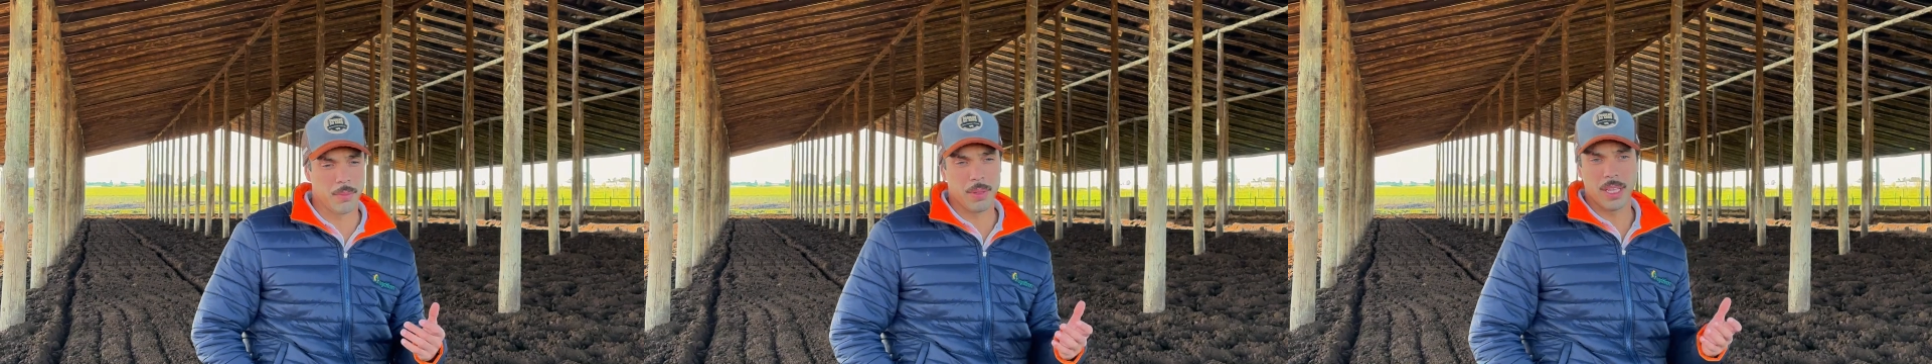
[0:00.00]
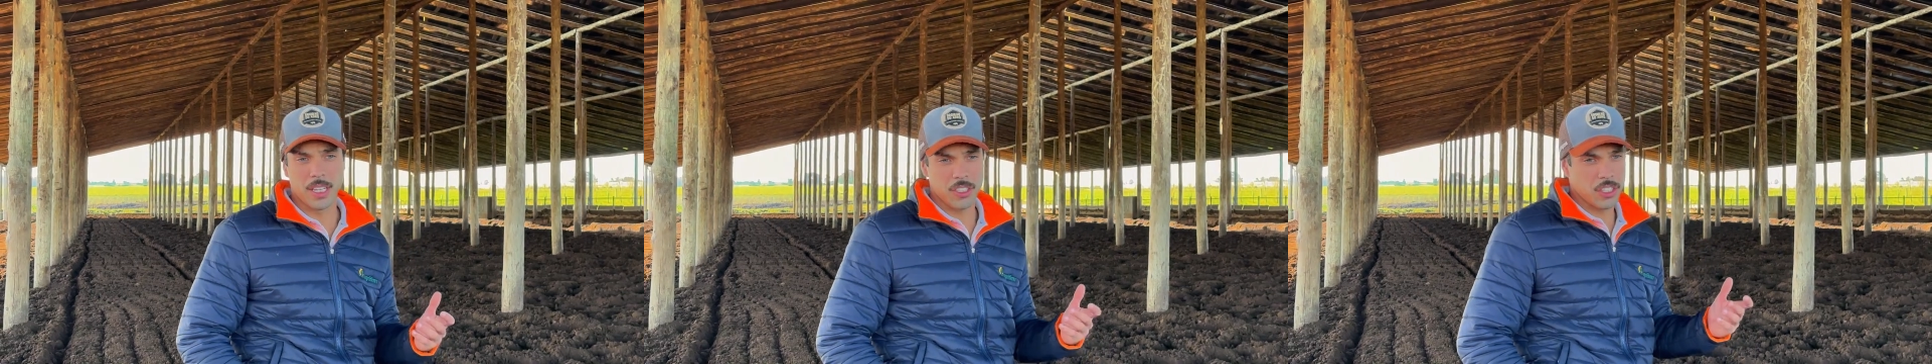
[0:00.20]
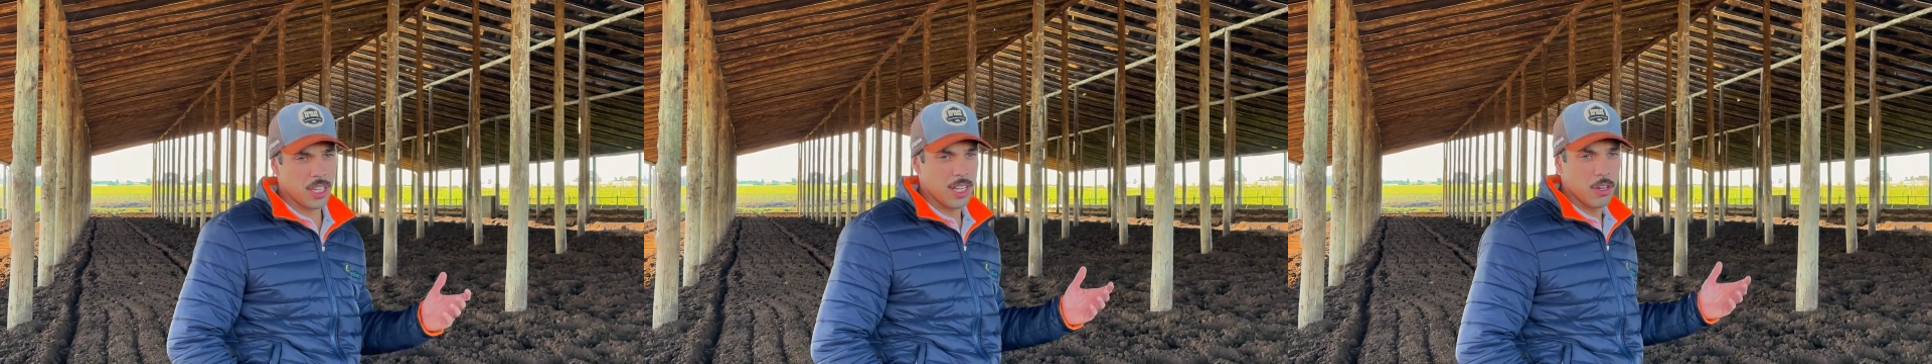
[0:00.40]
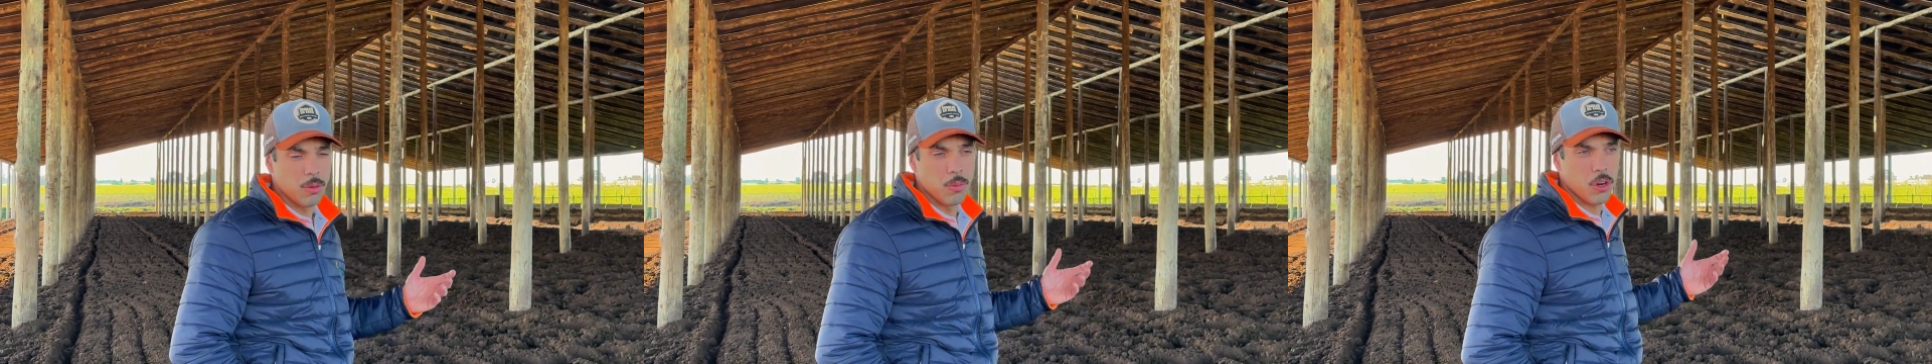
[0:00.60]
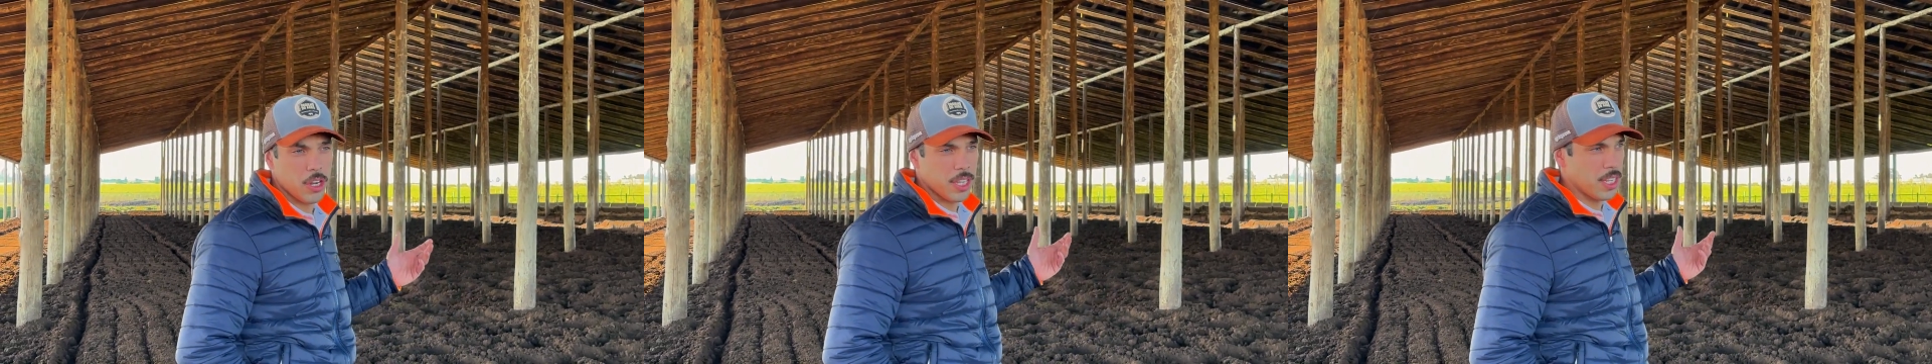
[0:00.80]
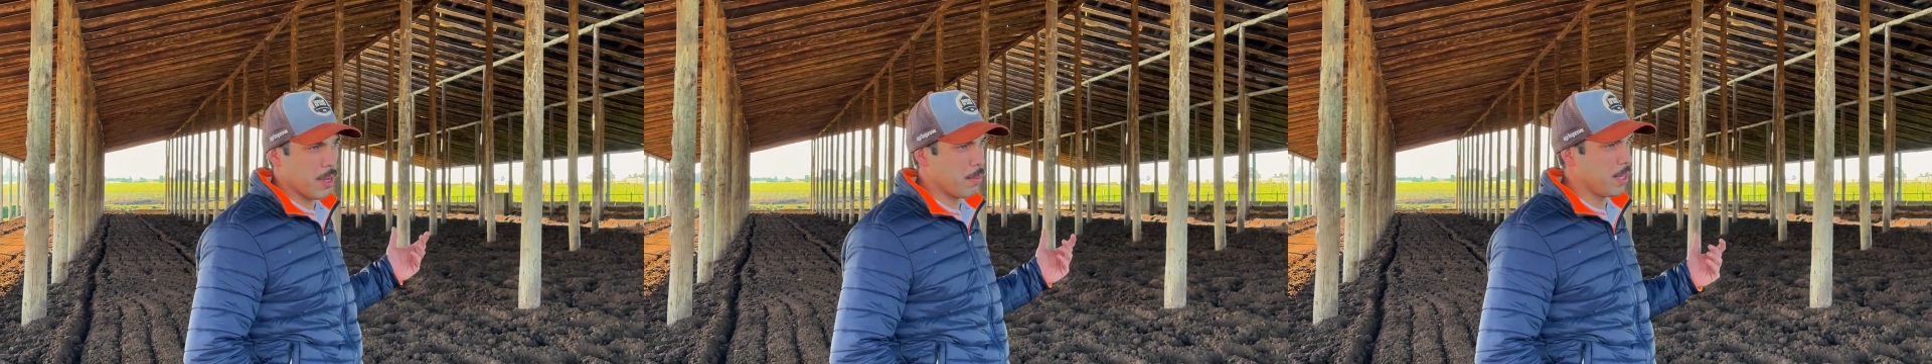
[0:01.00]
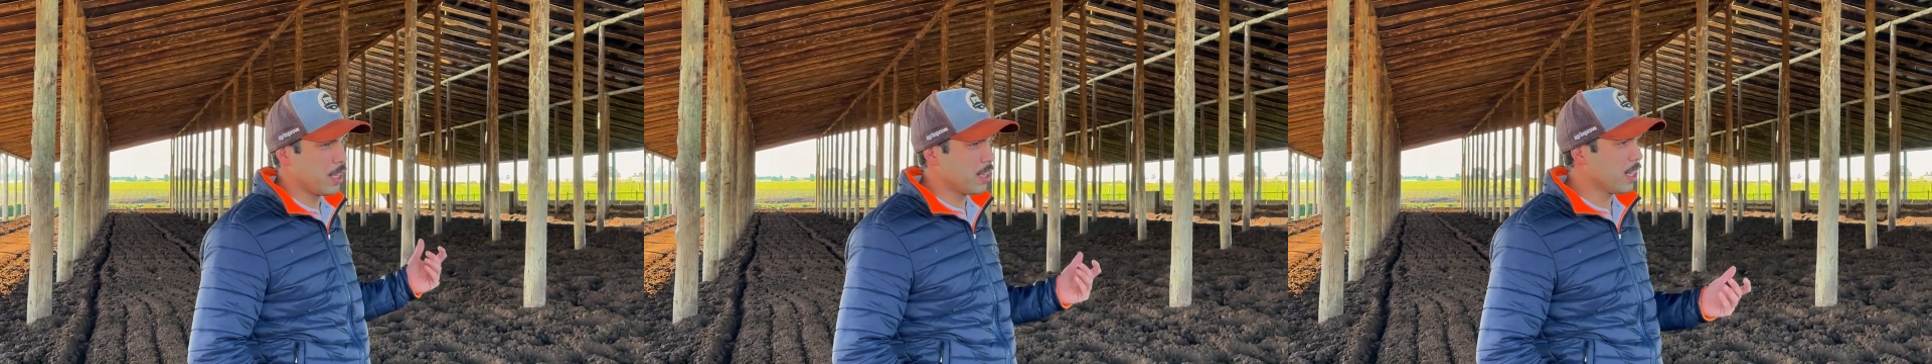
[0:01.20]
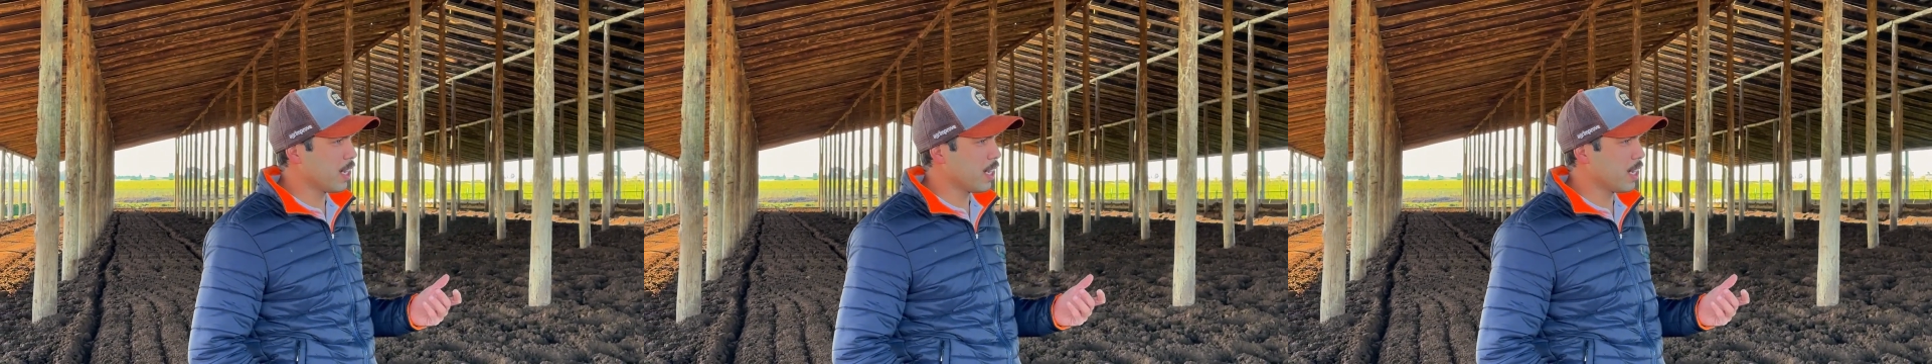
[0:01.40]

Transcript: are lying down uniformly,